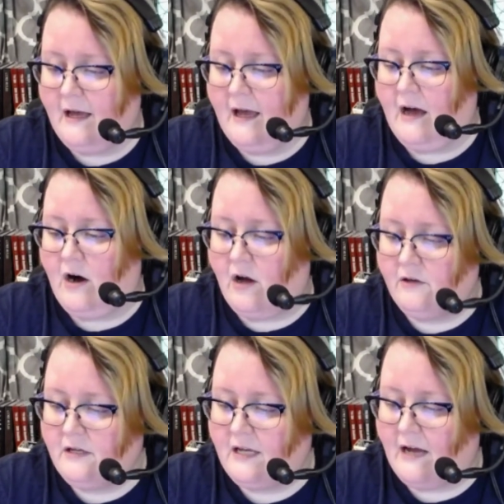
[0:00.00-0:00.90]
Halt
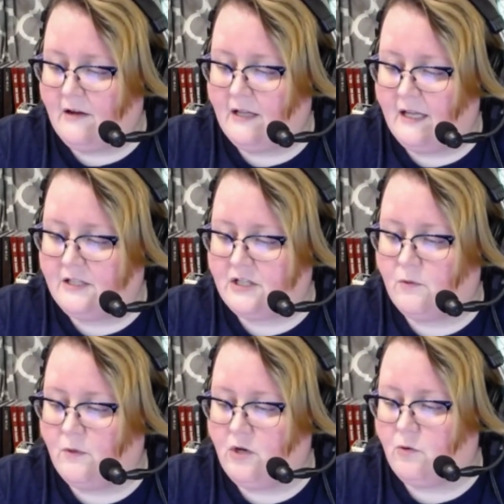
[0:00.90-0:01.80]
the calculation
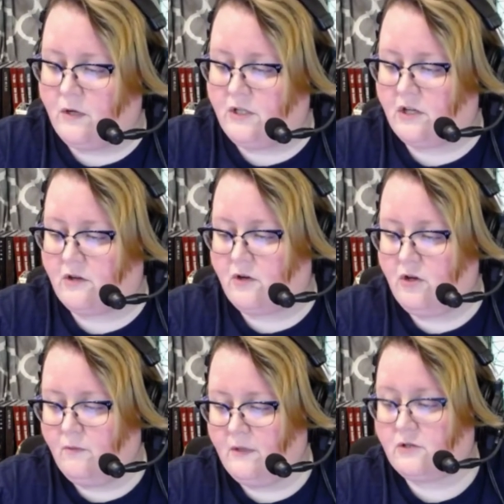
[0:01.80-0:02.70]
when you reach other
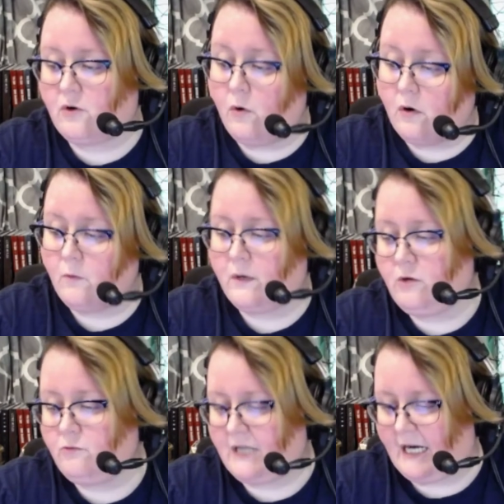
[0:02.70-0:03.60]
humans or when you
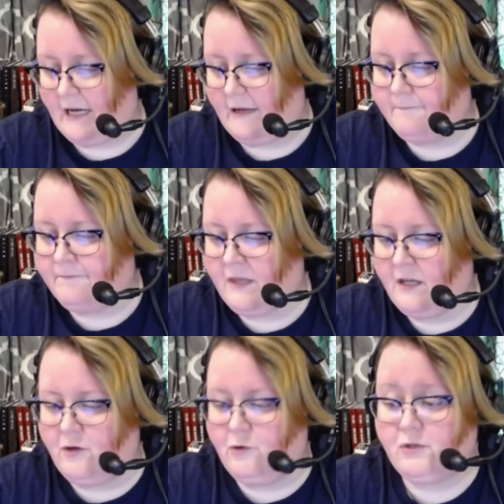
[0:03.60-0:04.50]
die.
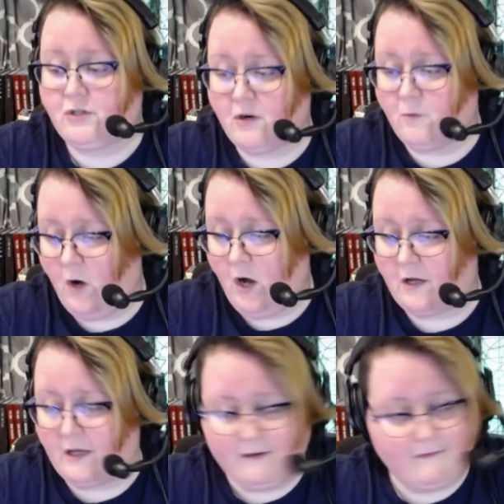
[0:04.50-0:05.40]
You start
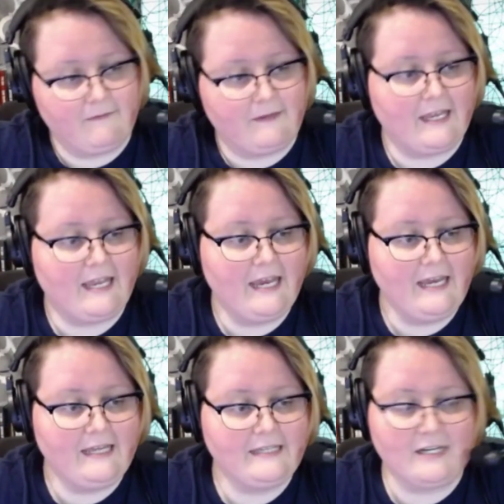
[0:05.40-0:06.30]
walking. The heat
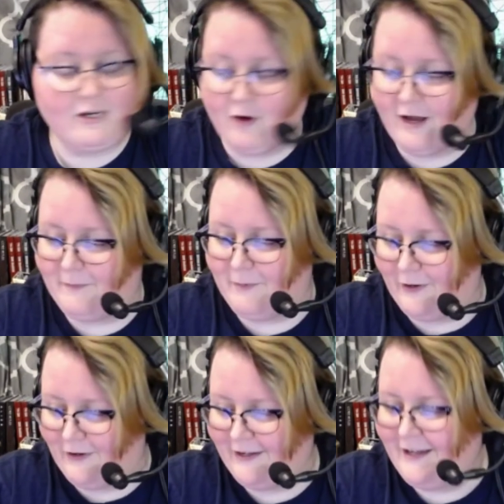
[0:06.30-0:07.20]
is
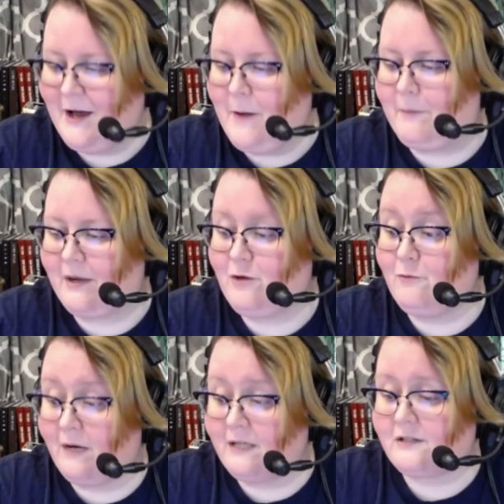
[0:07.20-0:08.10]
incredible, but you
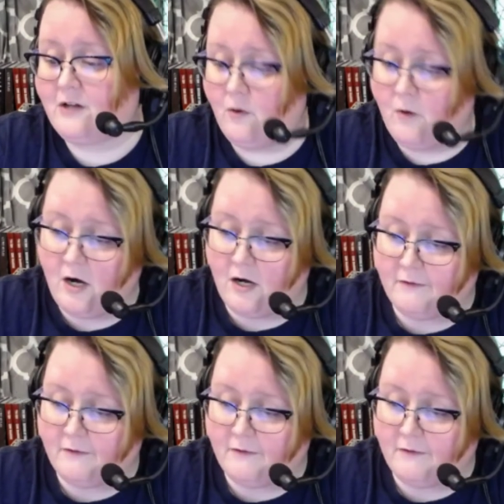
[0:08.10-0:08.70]
must go on.